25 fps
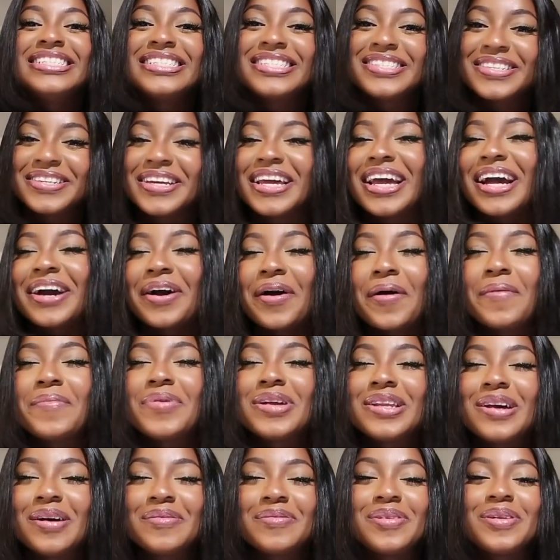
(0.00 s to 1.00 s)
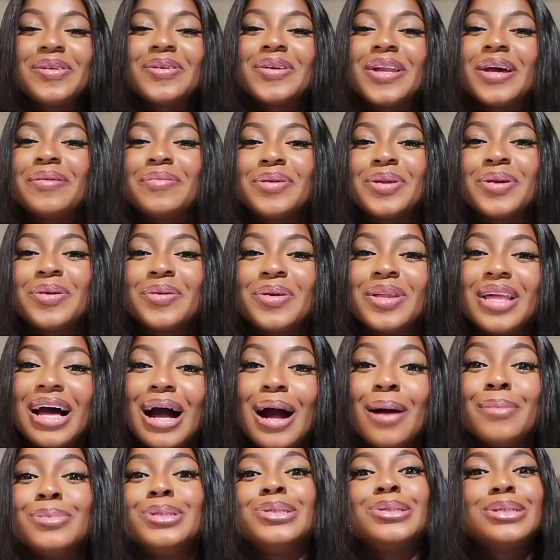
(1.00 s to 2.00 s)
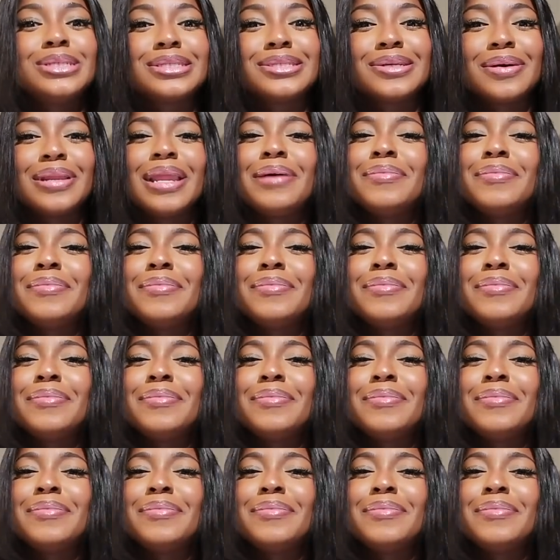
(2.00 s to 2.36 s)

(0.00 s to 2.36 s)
So yeah, comment down below, let me know that I'm doing so.